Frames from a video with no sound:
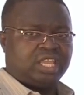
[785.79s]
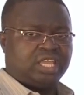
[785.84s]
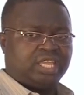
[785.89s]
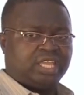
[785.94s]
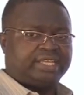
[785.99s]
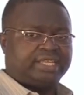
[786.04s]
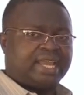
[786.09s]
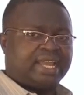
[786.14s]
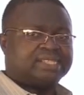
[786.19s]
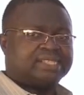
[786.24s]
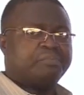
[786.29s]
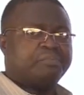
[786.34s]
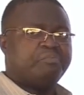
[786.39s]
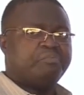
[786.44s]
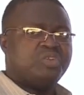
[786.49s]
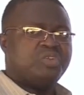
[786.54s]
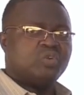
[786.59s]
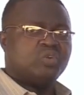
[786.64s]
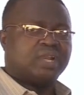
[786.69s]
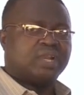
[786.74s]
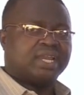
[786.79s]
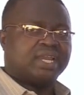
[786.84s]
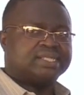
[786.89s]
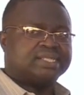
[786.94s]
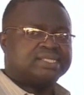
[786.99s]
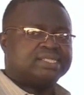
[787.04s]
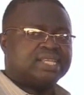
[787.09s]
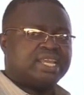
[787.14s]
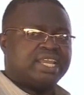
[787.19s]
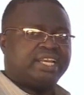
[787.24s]
It has
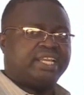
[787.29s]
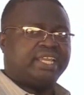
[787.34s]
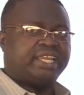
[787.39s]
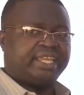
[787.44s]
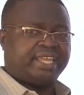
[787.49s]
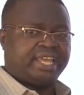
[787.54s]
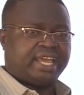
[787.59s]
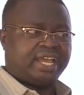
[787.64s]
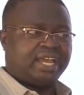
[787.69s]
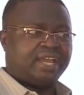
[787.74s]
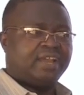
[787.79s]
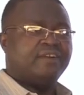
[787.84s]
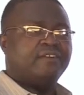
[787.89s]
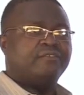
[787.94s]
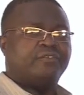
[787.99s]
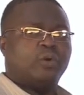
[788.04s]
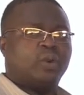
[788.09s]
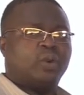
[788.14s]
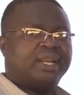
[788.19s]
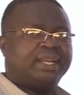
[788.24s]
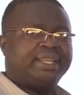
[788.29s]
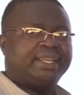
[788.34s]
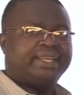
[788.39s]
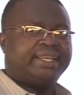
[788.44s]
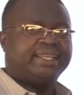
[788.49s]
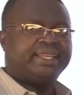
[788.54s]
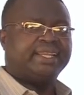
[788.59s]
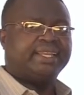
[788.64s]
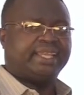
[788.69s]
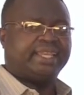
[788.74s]
mucus and hair for
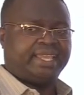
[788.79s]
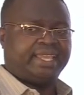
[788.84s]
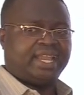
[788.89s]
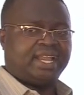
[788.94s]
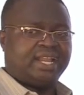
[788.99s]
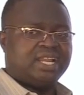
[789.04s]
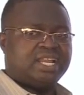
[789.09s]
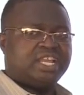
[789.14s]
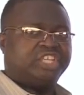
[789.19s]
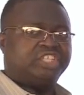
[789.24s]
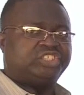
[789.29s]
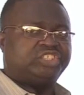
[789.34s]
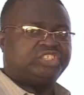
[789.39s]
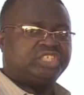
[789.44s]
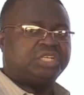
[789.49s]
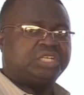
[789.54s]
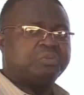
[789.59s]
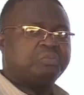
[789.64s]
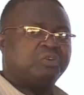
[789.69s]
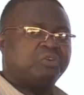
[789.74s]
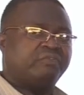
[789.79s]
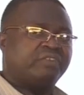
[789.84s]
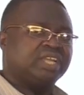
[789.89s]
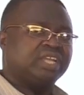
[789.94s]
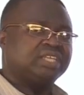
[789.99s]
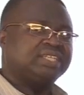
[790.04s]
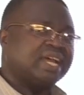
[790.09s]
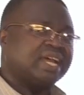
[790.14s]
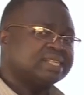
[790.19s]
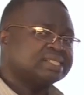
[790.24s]
cleaning air, e.g.
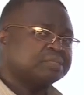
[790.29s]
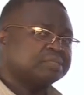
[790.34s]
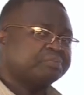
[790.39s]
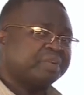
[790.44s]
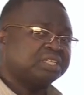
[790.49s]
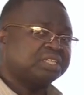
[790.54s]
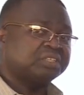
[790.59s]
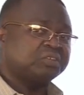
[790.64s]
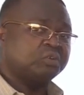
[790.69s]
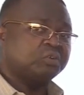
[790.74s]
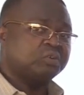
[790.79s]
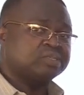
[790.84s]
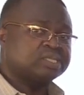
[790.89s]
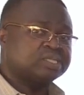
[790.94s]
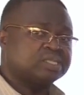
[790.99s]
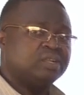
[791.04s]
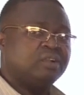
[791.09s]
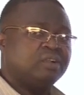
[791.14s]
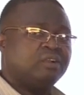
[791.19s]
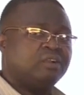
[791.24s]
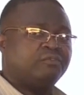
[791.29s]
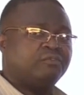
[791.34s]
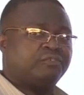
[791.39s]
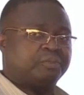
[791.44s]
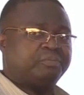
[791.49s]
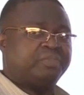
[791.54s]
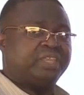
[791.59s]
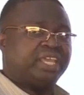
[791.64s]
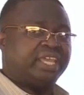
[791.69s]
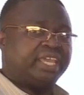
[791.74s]
removing dust particles
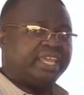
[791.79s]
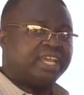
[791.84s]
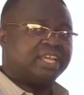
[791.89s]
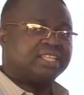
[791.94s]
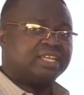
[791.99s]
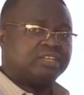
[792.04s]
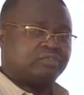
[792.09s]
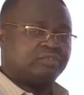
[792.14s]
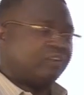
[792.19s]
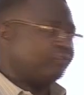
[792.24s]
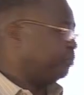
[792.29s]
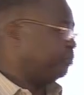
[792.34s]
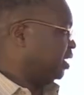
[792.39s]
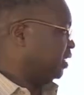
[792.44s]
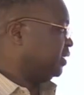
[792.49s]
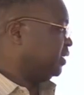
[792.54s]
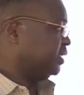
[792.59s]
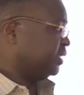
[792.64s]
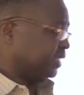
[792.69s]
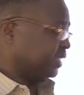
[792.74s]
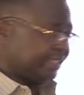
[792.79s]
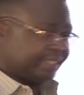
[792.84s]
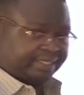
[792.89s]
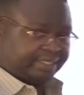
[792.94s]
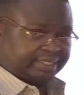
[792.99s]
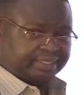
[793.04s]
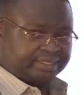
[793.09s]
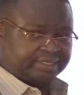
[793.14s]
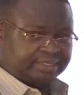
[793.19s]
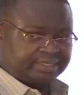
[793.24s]
from the air that you have breathed in.